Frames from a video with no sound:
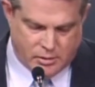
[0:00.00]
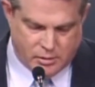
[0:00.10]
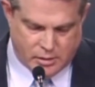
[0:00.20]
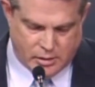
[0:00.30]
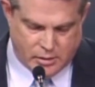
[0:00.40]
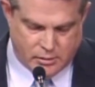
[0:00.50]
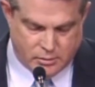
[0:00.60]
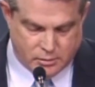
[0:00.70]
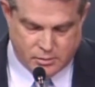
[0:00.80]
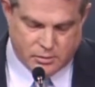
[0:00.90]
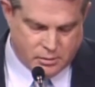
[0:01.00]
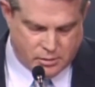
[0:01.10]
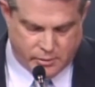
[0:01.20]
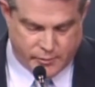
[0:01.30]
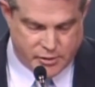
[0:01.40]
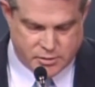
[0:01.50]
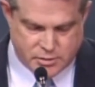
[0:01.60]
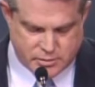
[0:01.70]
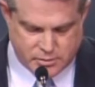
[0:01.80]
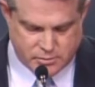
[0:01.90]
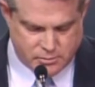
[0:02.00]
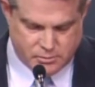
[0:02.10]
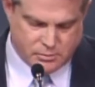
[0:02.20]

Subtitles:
And it's,